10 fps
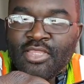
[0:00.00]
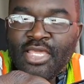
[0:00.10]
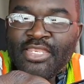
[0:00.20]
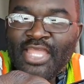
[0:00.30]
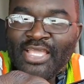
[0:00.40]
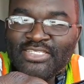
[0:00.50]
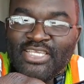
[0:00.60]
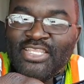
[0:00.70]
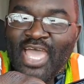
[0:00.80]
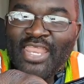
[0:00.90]
In
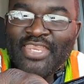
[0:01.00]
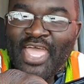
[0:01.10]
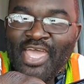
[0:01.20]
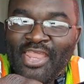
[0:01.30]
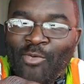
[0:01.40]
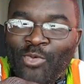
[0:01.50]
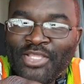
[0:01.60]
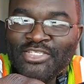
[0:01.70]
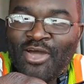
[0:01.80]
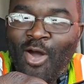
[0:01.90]
1999, I
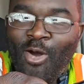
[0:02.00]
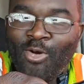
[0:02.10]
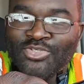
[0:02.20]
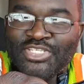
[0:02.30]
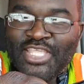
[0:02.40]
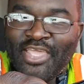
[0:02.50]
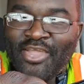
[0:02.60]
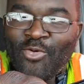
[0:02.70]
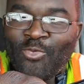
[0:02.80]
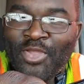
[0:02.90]
went to All-State
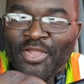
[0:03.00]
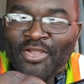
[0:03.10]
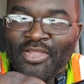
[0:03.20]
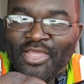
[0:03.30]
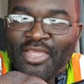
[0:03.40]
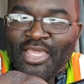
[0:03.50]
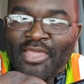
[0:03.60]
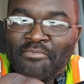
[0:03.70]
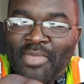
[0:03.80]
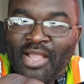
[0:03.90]
Career
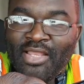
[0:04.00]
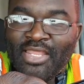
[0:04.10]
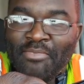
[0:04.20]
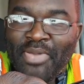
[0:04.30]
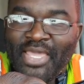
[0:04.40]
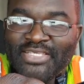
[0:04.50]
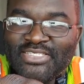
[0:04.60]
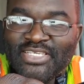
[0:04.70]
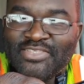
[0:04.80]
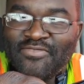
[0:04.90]
in Maryland and paid
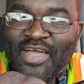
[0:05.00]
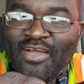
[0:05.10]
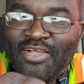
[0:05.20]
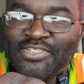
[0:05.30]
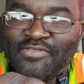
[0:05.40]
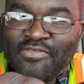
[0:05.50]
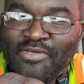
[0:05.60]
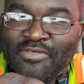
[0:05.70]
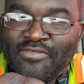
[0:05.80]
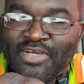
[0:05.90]

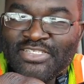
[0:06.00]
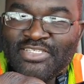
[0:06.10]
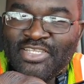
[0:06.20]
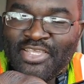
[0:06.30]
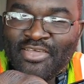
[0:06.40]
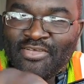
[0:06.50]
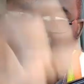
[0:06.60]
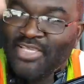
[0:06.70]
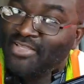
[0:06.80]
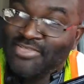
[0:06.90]
$6,500 for a CDL.
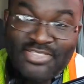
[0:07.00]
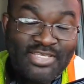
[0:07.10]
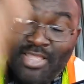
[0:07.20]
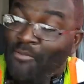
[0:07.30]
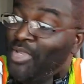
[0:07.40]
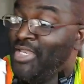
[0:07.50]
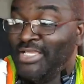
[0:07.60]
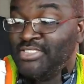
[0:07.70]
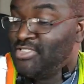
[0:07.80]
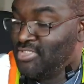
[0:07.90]
And see, I mean,
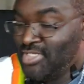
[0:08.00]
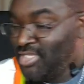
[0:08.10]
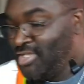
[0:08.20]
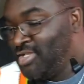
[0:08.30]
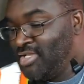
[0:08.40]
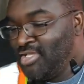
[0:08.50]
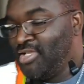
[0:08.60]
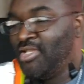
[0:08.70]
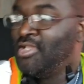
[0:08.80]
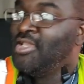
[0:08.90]
that's
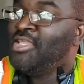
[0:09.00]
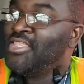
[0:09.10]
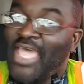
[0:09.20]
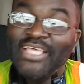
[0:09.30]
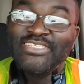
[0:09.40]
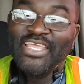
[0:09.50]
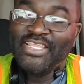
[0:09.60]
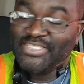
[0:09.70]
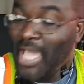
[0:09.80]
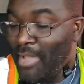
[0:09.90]
at the
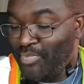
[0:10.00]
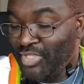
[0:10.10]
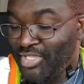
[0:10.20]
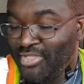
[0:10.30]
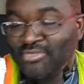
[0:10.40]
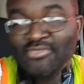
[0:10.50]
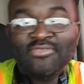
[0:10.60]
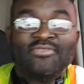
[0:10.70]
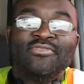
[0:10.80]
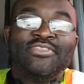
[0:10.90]
top end.
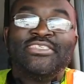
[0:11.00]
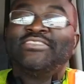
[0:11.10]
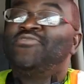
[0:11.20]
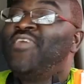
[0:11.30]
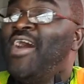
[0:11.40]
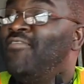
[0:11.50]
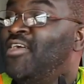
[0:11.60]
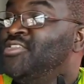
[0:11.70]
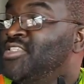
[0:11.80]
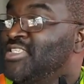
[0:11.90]

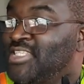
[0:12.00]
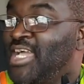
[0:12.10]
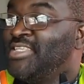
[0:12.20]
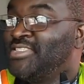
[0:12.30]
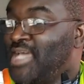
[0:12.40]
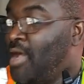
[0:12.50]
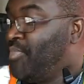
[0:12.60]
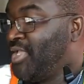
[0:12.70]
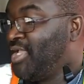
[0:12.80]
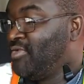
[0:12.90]
$6,500 is like the
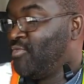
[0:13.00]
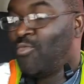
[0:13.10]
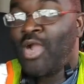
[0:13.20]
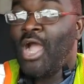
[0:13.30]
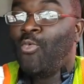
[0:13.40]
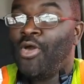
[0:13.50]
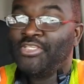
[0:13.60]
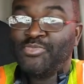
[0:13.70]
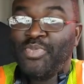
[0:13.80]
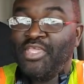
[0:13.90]
top end where I want
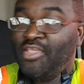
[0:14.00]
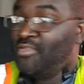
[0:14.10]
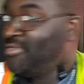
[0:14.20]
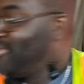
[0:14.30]
to spend